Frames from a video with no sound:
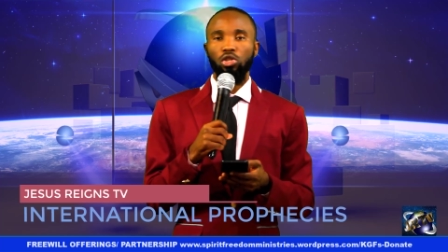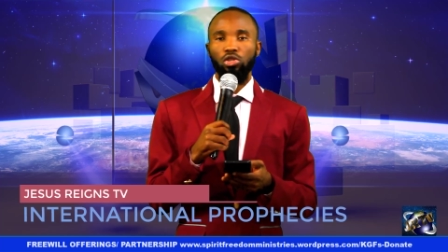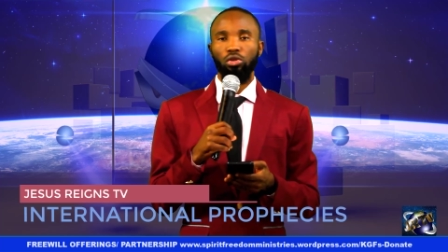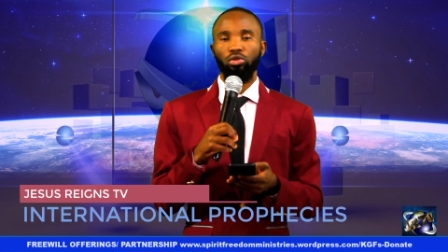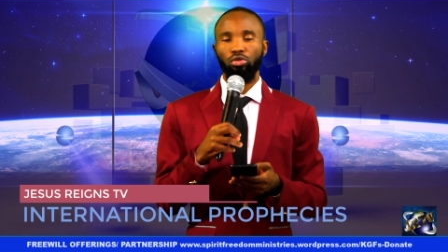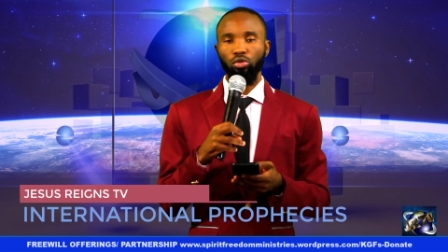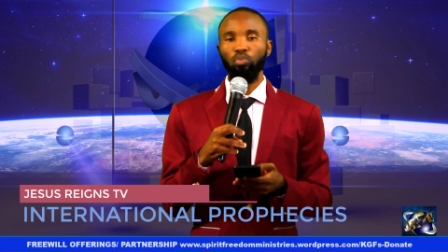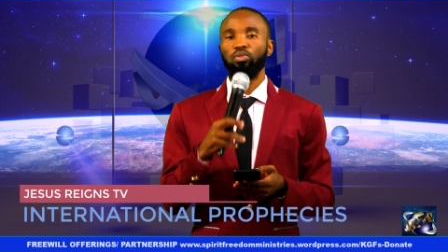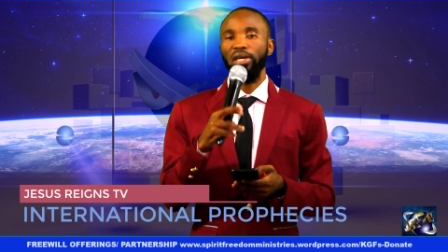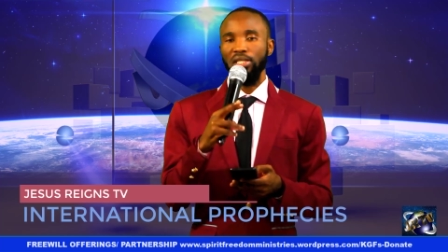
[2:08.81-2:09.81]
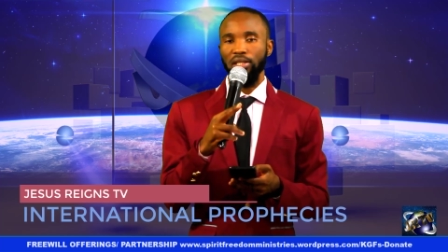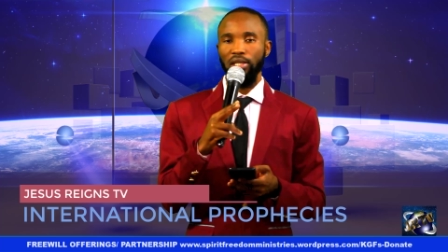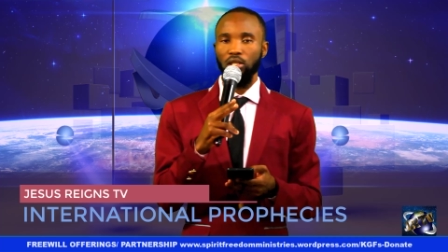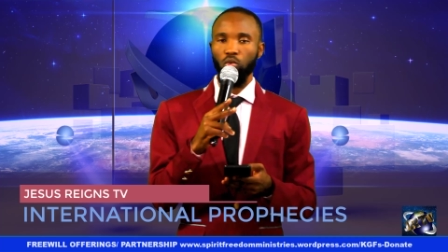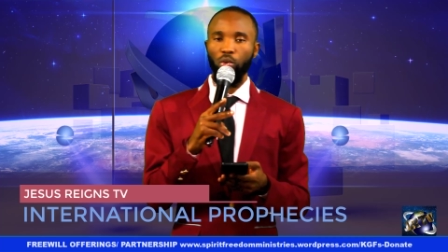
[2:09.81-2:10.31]
So two
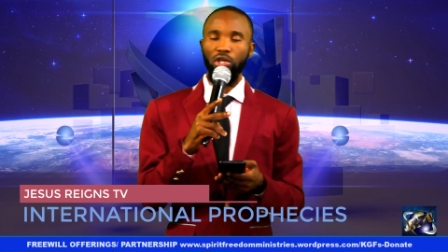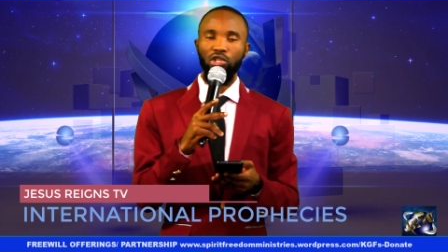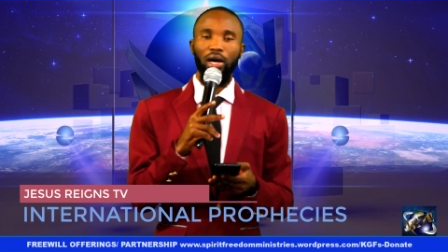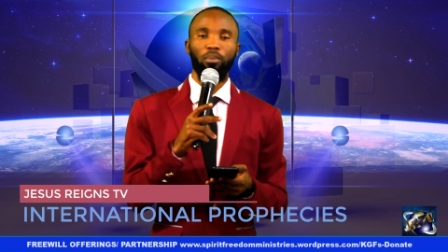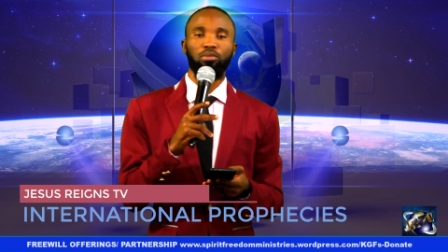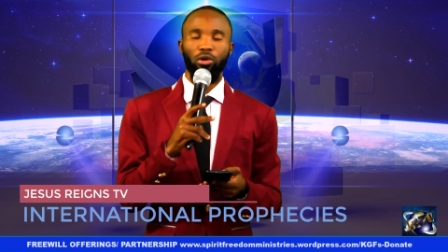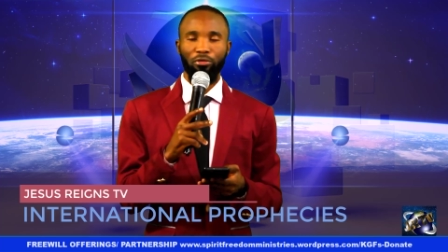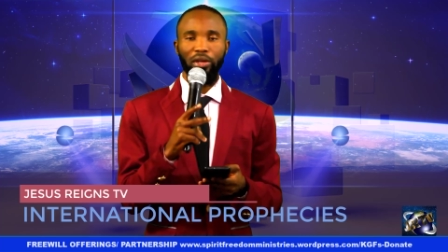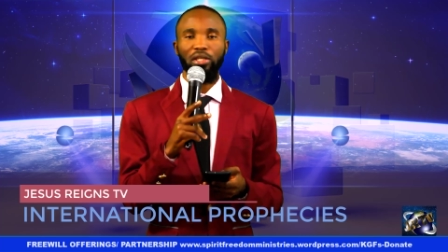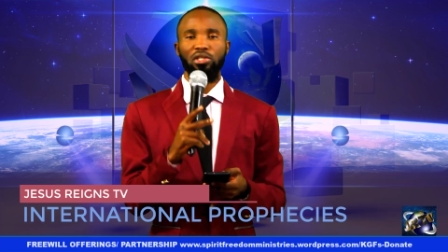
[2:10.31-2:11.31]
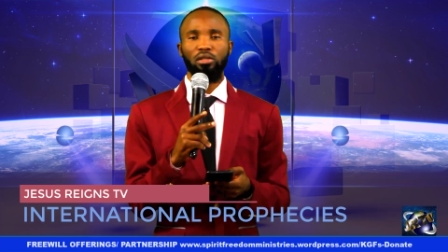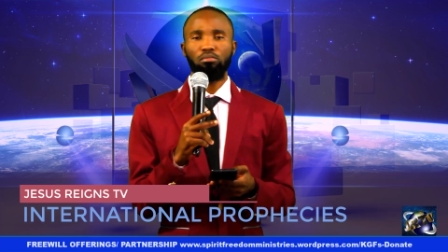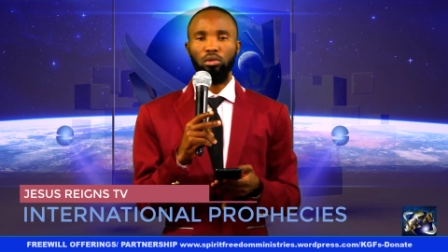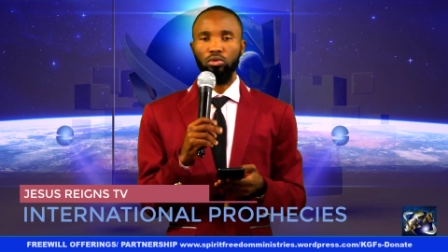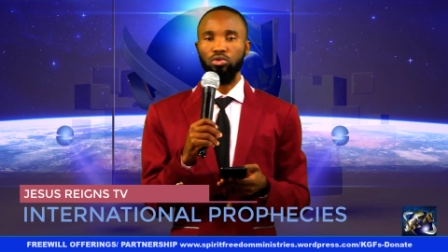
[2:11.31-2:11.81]
presidents which are prophetic
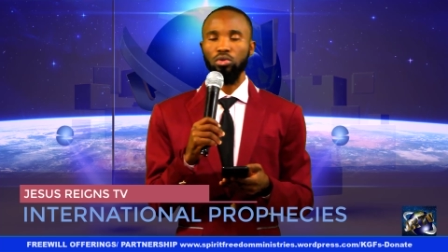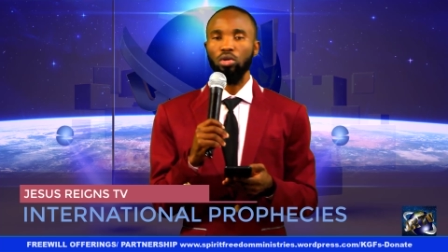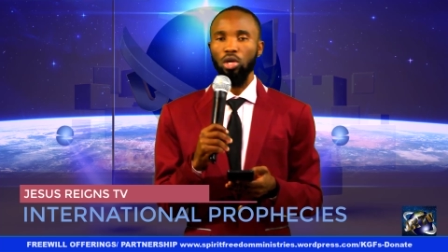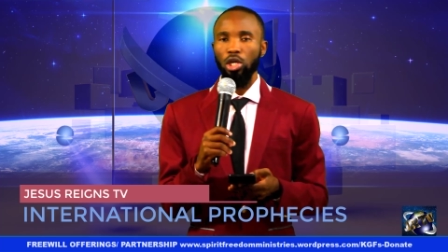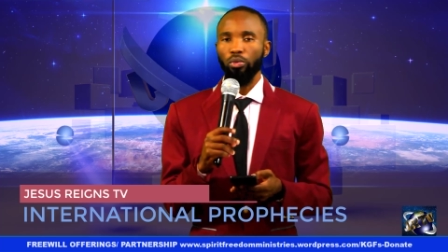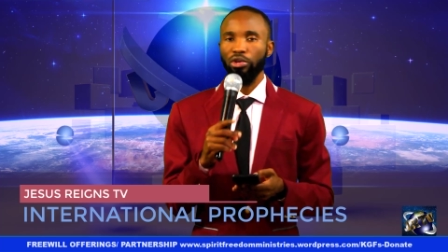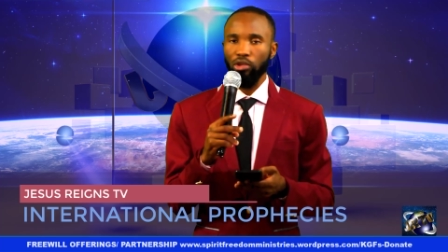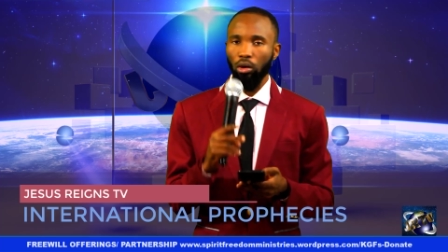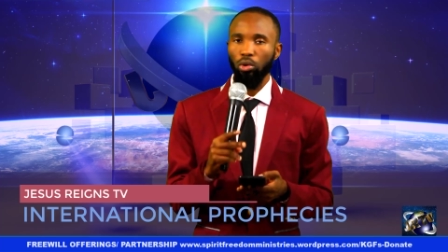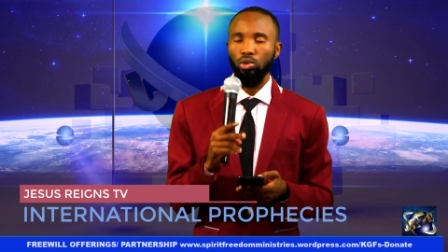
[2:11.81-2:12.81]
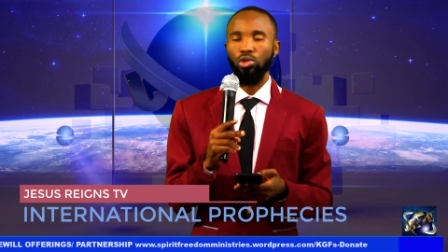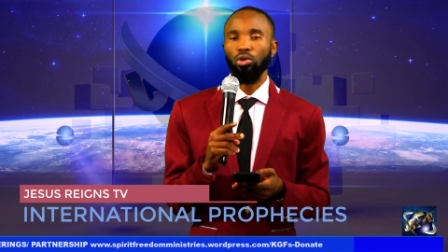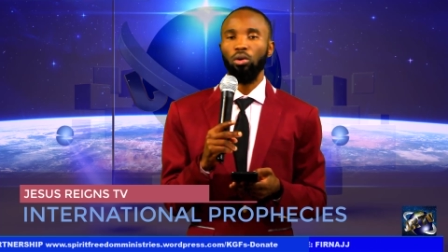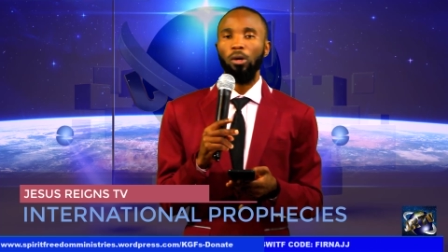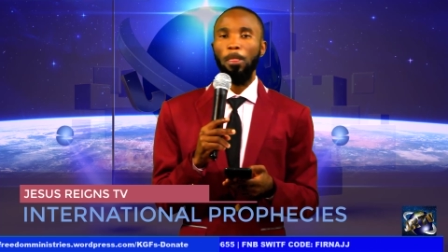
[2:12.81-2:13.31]
symbols, which are
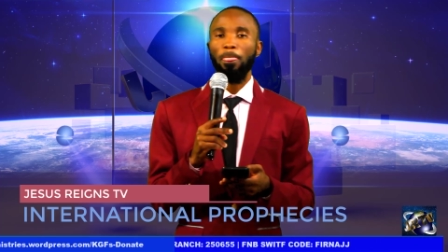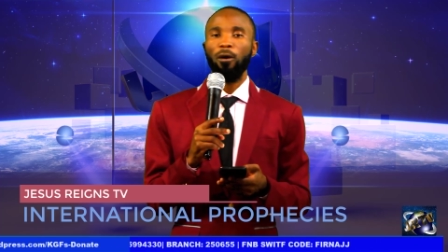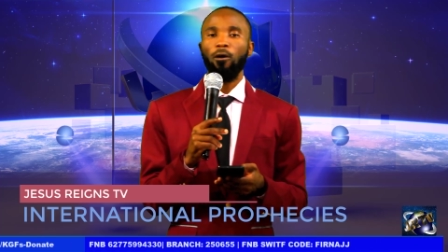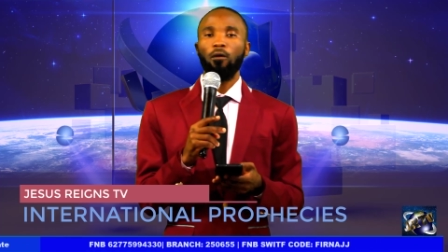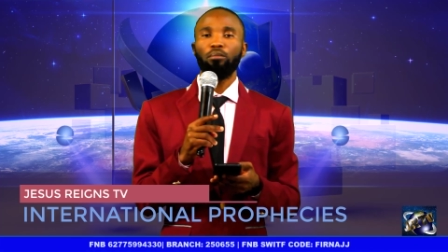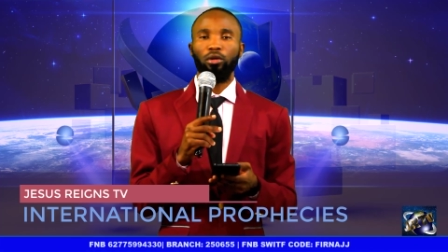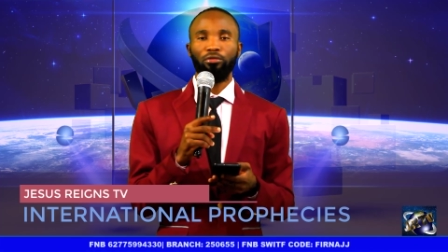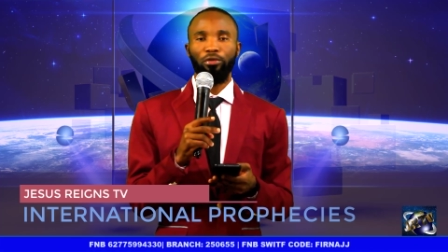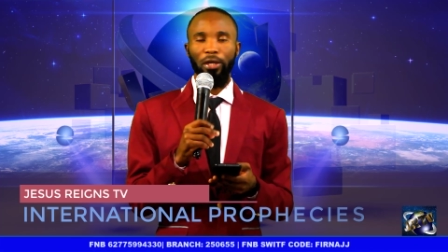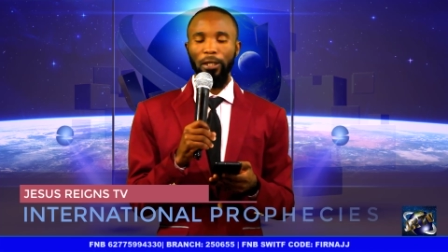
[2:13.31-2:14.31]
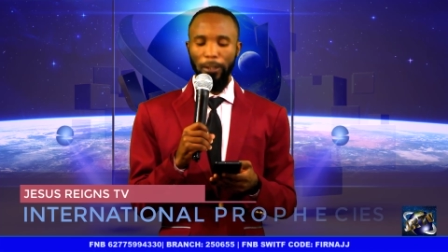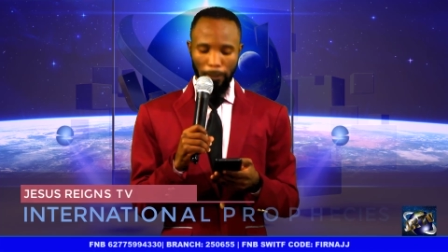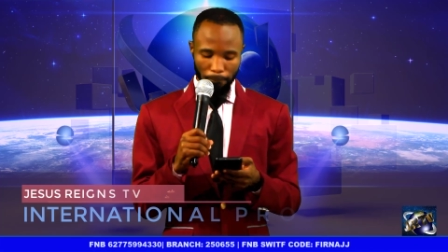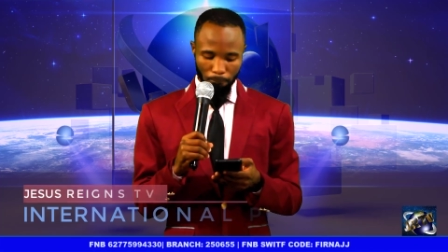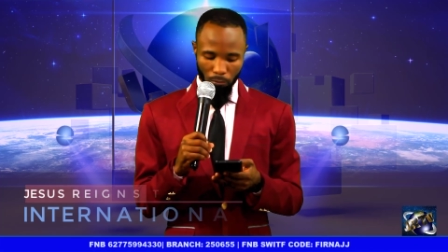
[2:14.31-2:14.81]
also prophetic